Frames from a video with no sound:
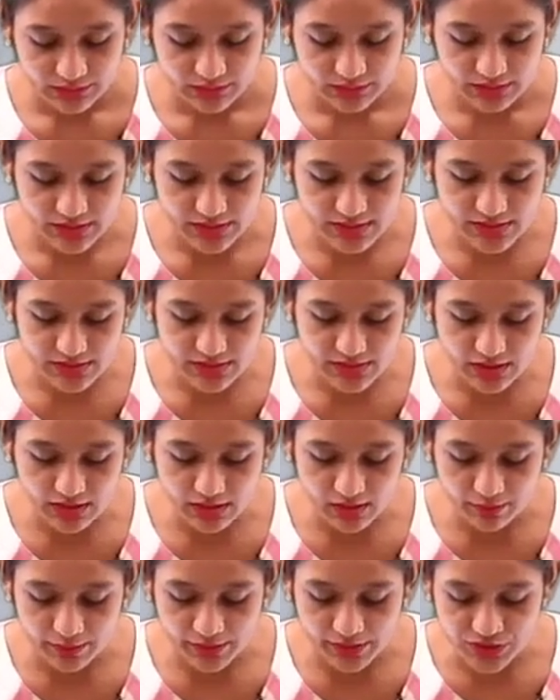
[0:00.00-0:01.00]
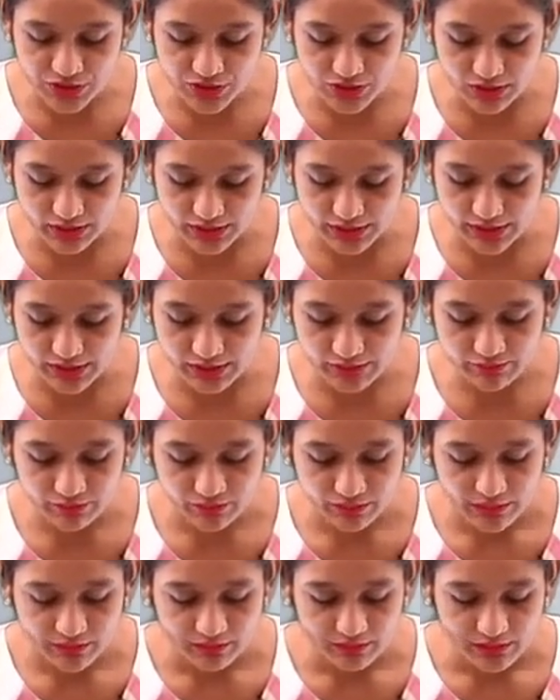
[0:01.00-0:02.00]
this is the compression again,
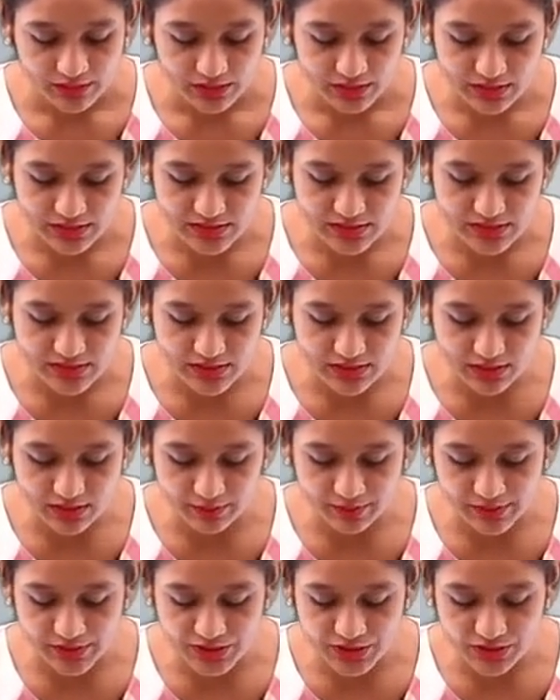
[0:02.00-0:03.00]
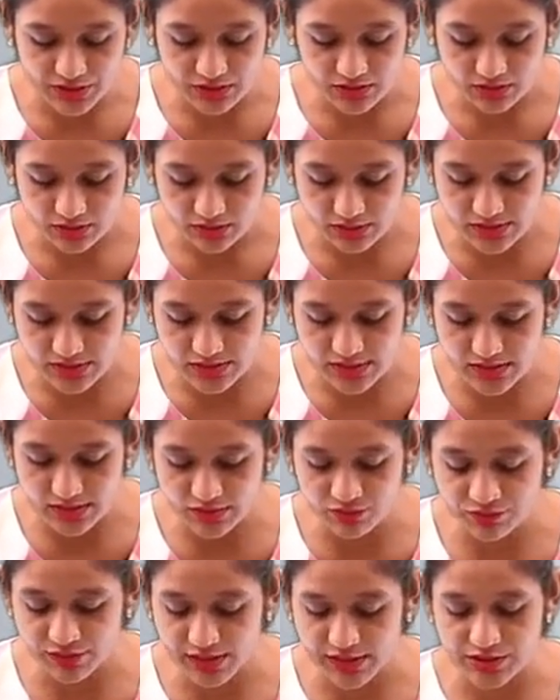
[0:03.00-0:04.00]
this is the compression, this is
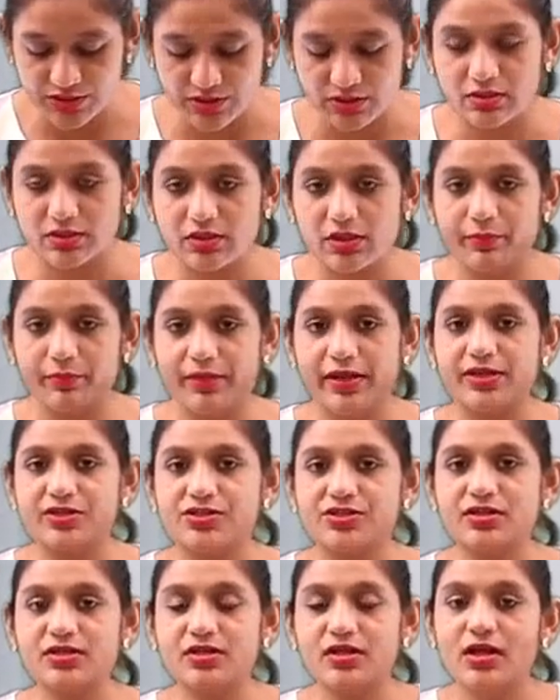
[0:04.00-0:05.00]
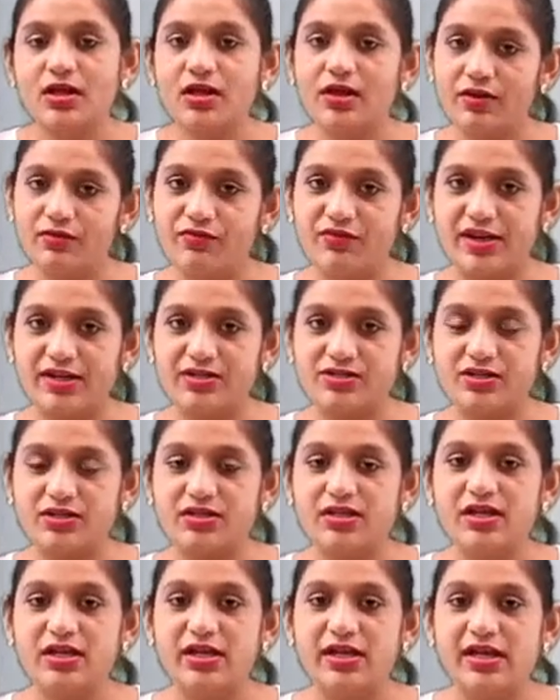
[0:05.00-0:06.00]
refraction, compression, refraction,
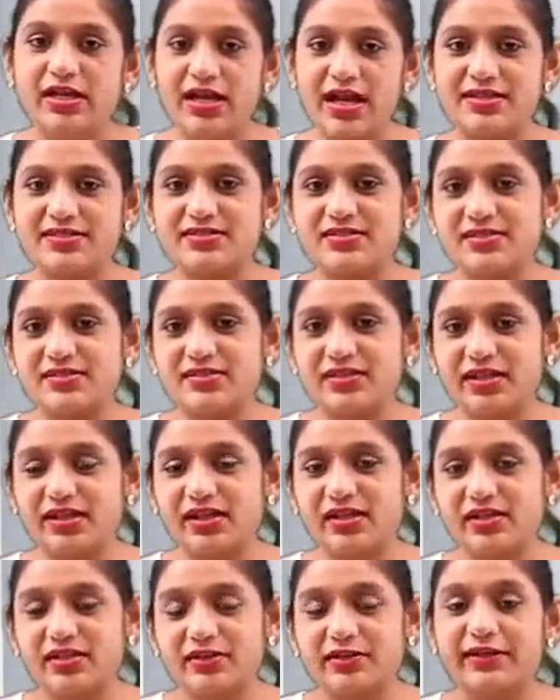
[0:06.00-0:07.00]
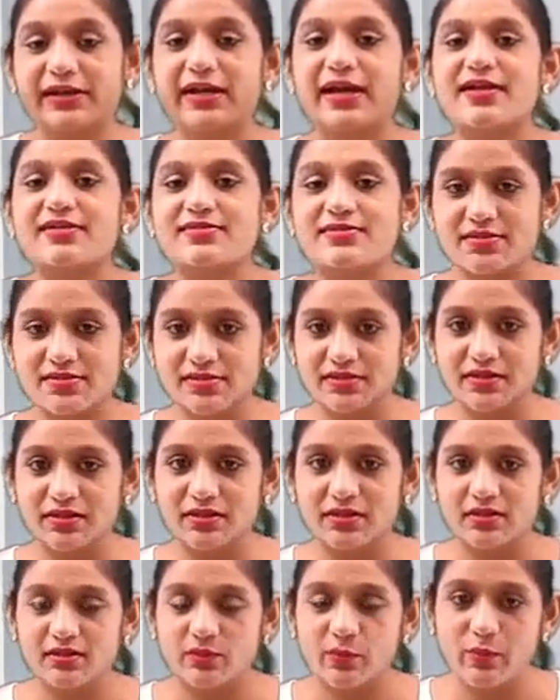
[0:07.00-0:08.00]
elasticity,
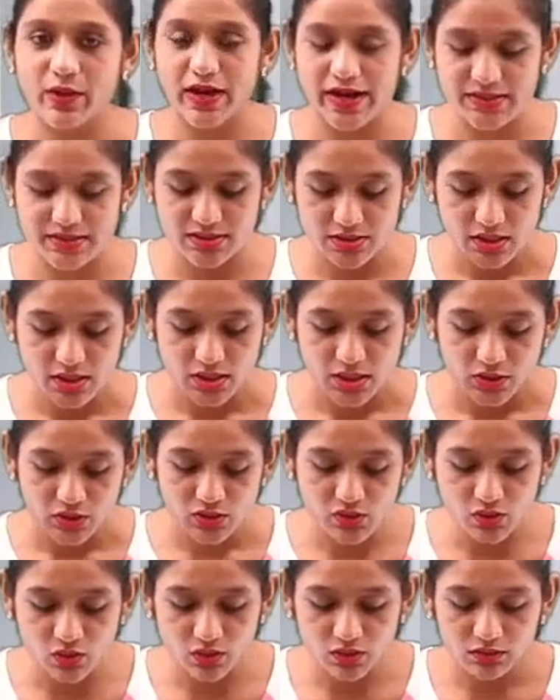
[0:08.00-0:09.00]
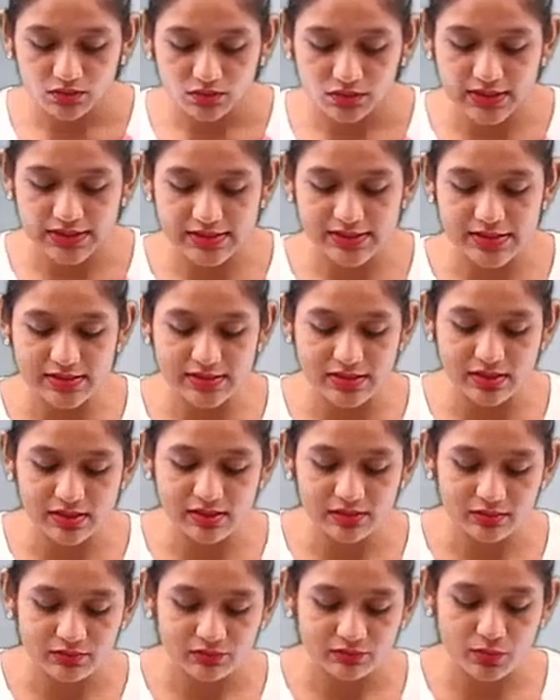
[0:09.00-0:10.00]
relasticity, right? So this
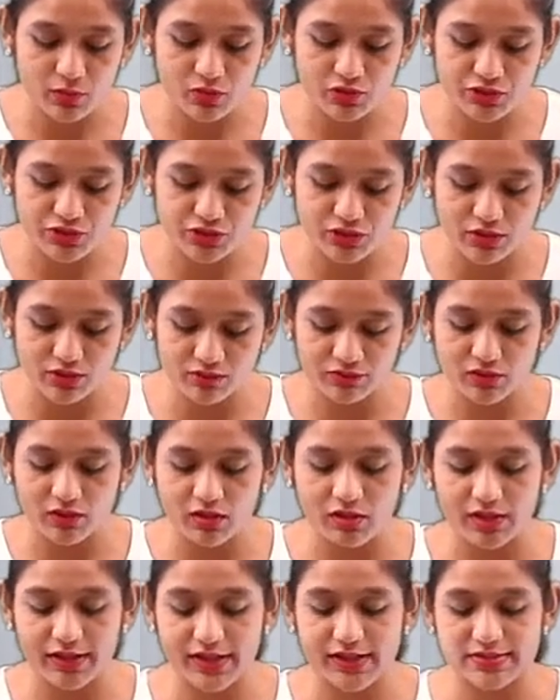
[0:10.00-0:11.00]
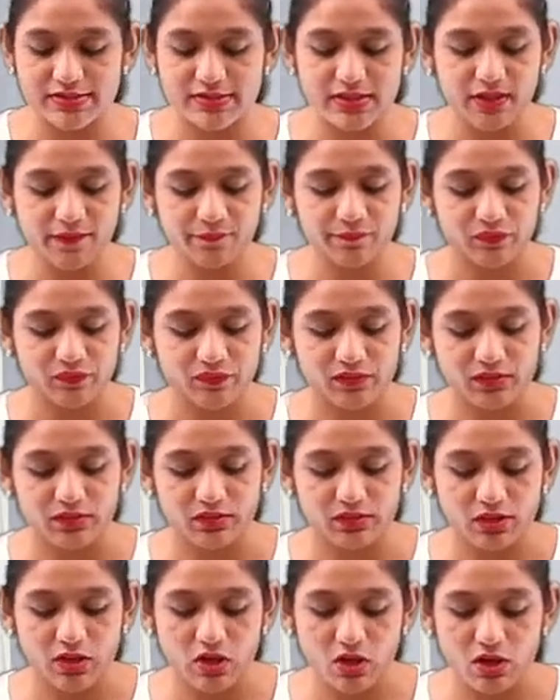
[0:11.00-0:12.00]
the portion of called as the
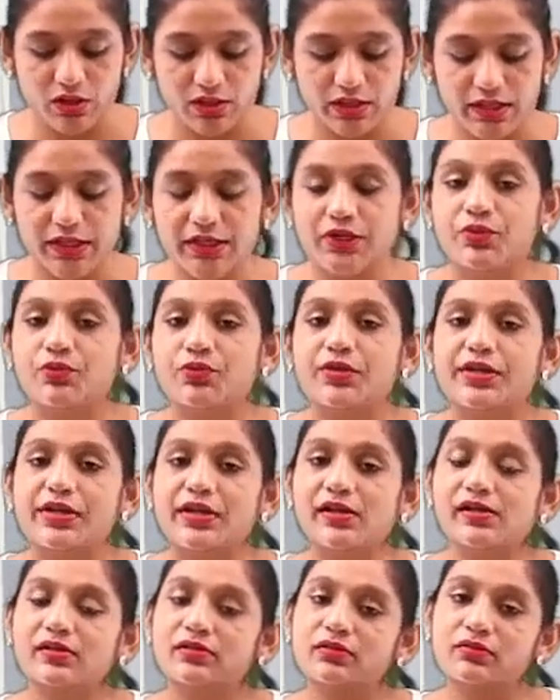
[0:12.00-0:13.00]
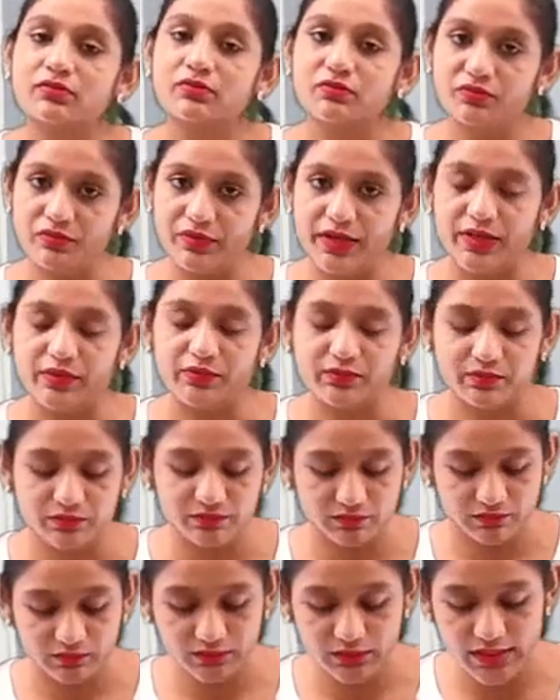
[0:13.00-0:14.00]
longitudinal wave.
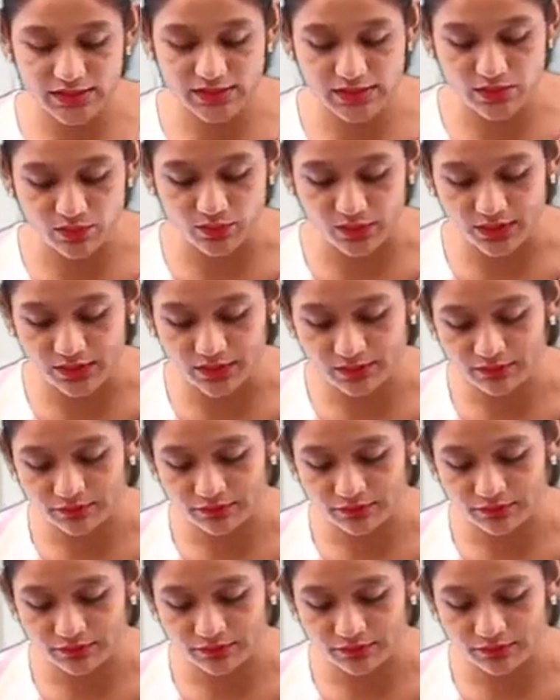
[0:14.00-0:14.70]
Next one,